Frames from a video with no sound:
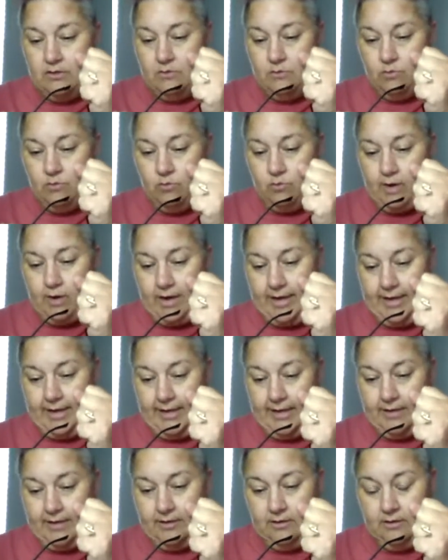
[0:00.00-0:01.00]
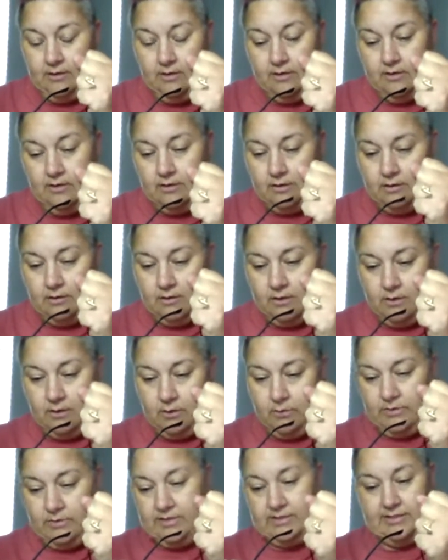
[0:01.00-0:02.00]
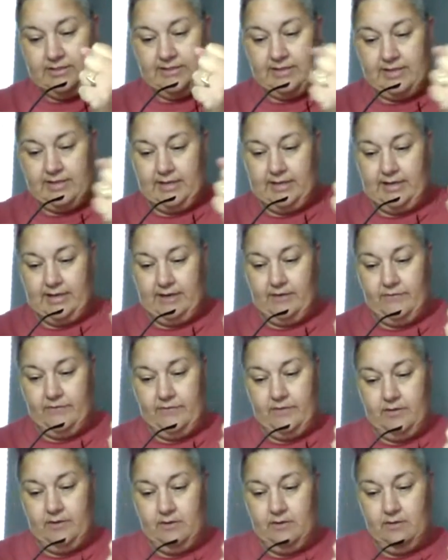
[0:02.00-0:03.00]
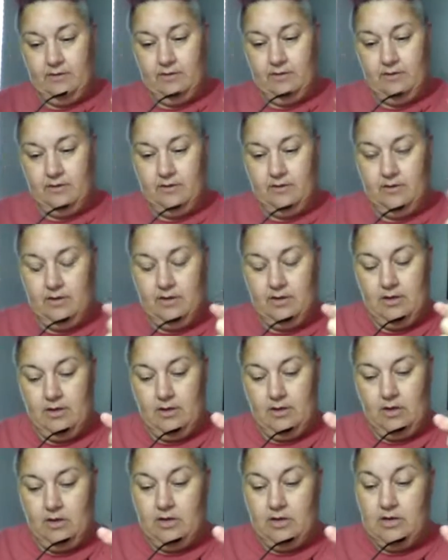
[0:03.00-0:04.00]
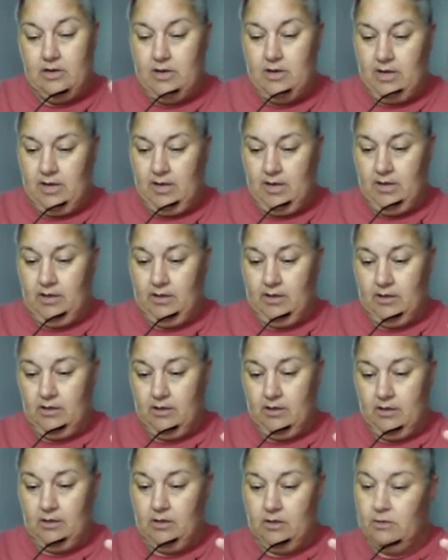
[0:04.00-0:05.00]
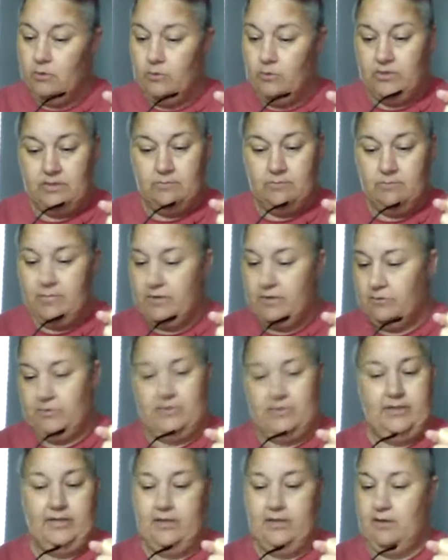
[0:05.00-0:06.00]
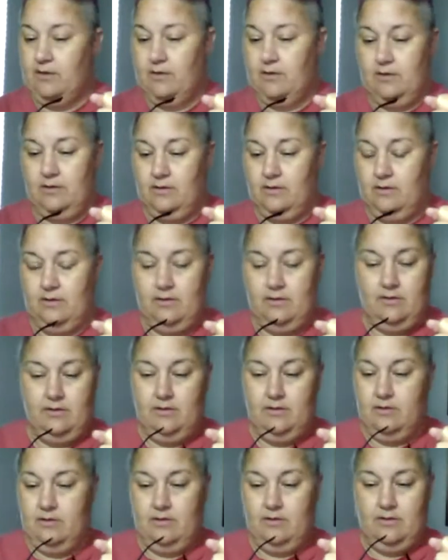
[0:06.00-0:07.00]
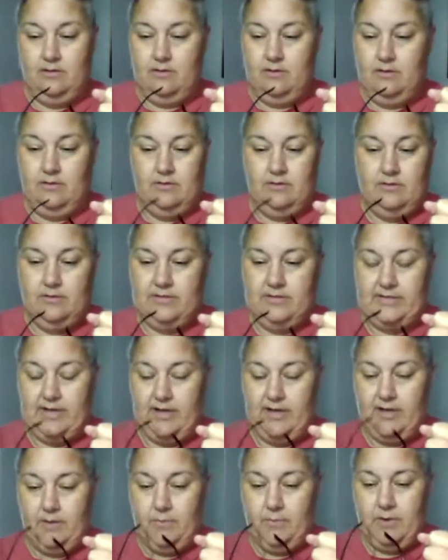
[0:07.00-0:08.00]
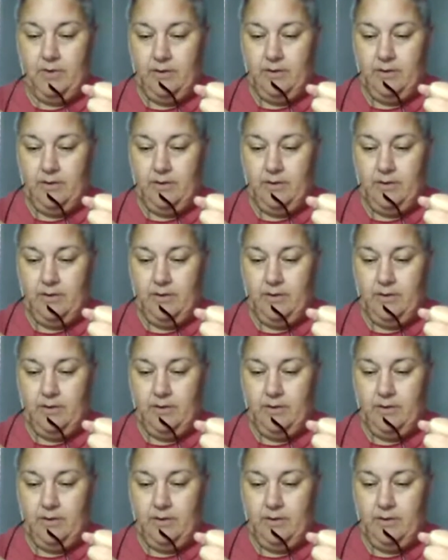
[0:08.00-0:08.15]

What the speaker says: Ryan, who is the second alpha, Nick, who is mostly sub,